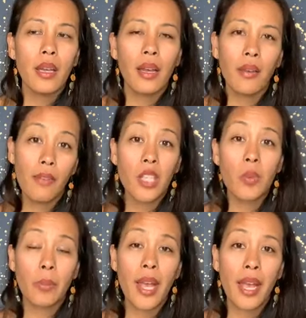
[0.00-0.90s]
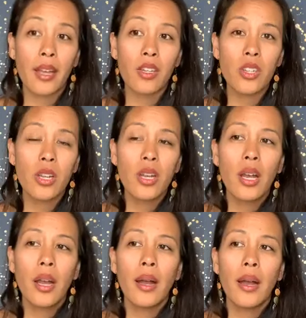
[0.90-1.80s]
Facebook page,
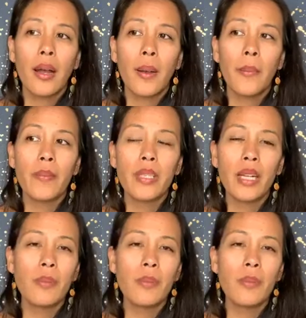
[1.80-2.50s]
set